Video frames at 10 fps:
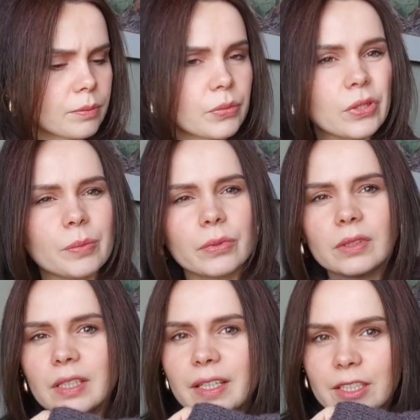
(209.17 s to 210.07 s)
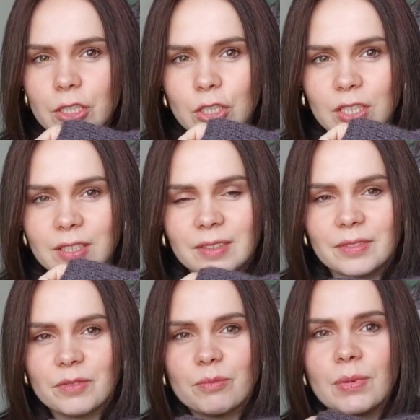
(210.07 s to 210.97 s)
purple-ish,
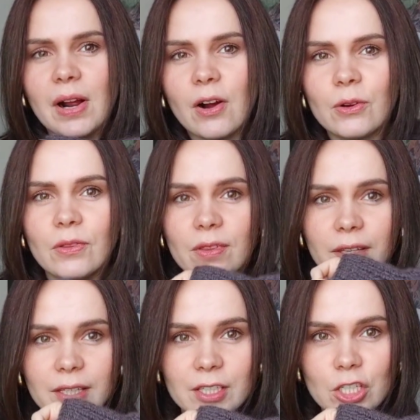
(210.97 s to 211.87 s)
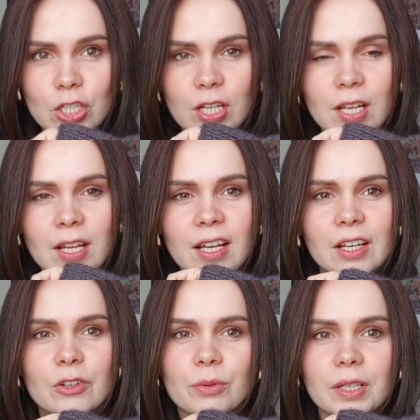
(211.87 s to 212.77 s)
brownish,
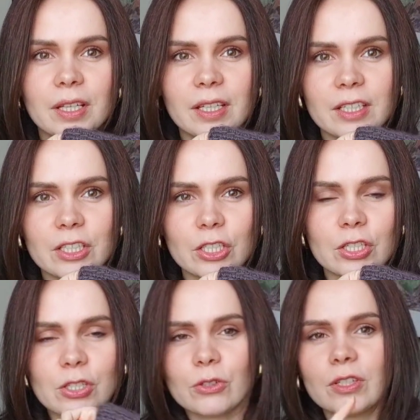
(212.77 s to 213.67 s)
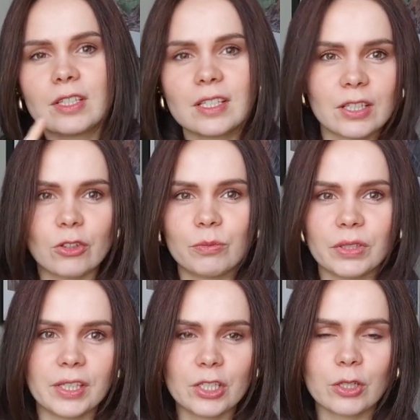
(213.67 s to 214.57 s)
grayish. So it's like
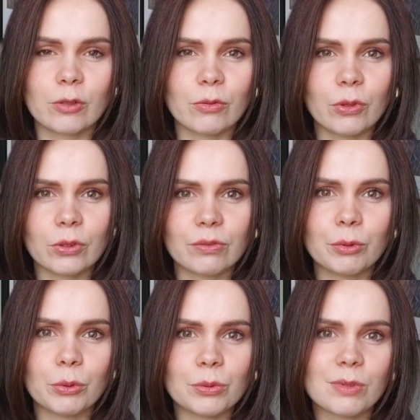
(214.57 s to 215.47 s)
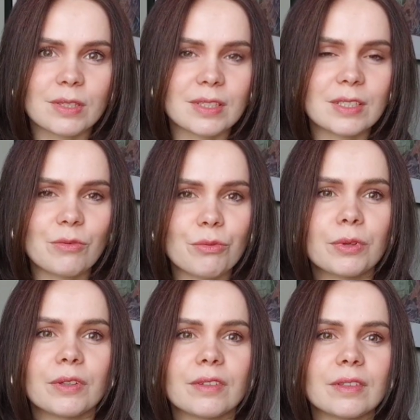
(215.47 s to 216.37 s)
combination of all of those
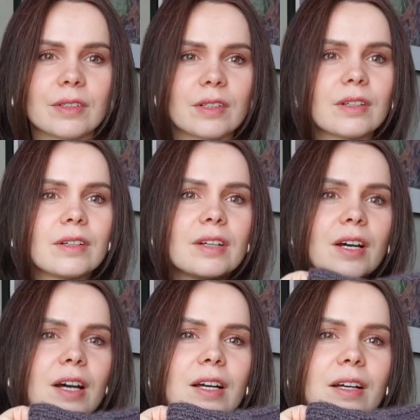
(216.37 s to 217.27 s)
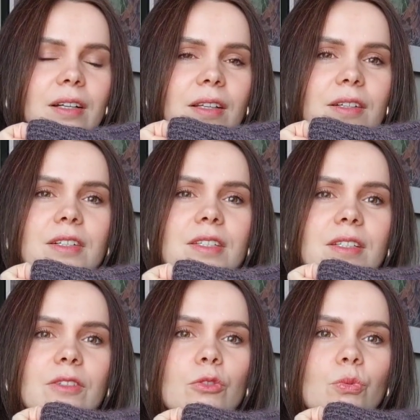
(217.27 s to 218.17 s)
different colors
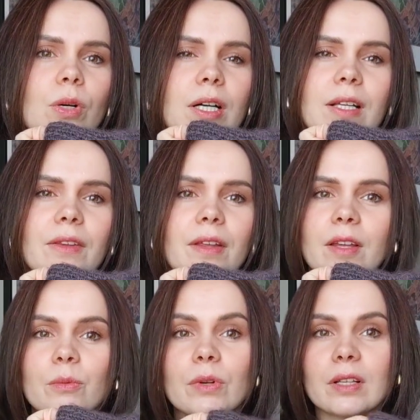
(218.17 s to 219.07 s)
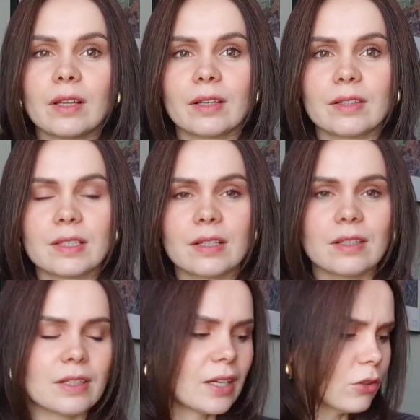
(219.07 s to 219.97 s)
into one, and I really like this
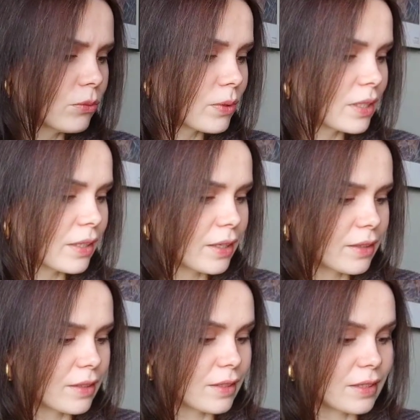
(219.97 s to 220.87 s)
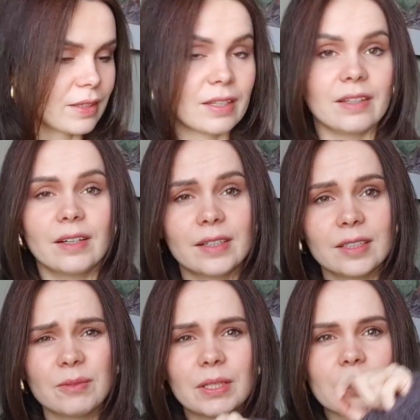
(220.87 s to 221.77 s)
color. I don't really like the
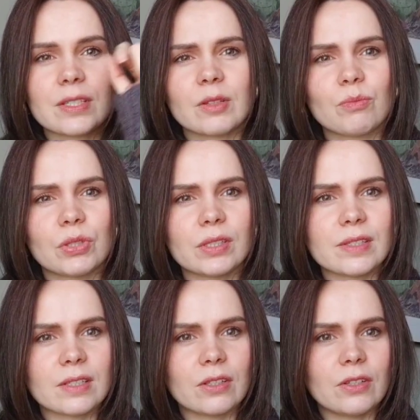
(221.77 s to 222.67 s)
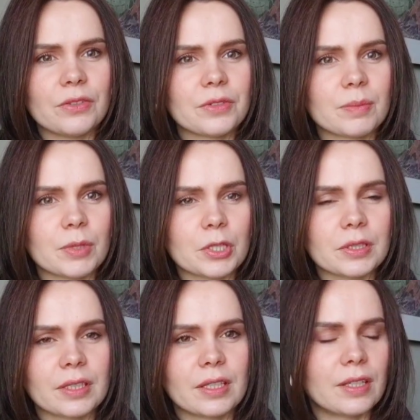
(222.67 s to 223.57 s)
yarn because it peels a lot,
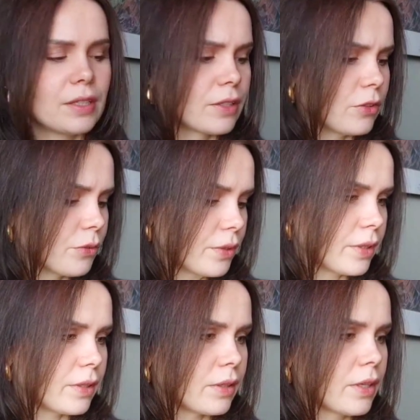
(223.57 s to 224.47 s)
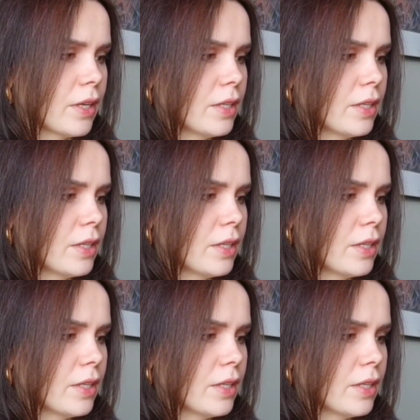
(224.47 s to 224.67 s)
especially like here on the